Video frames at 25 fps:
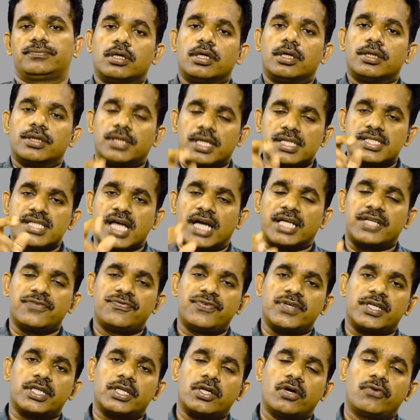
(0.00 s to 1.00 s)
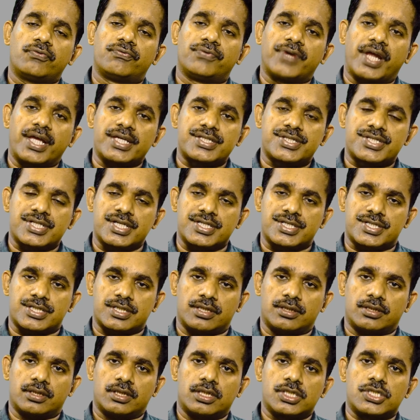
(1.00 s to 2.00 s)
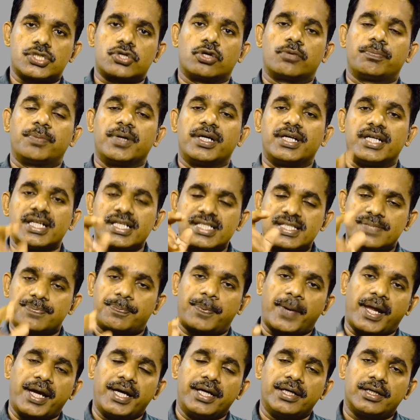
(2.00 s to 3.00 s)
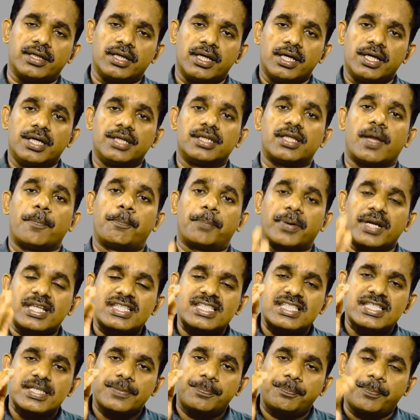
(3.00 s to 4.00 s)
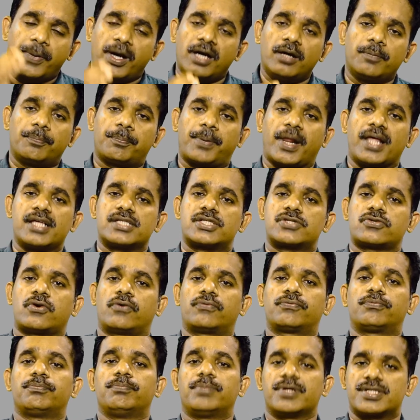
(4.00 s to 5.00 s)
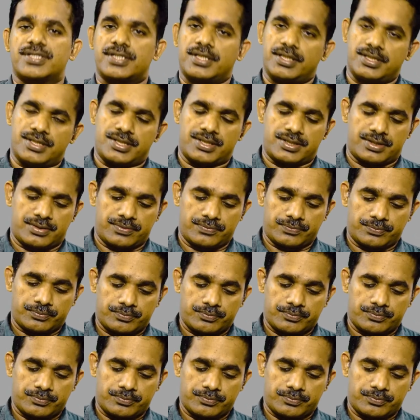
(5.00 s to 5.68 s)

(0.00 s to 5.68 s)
The certificate of registration should be displayed in the principal place of business.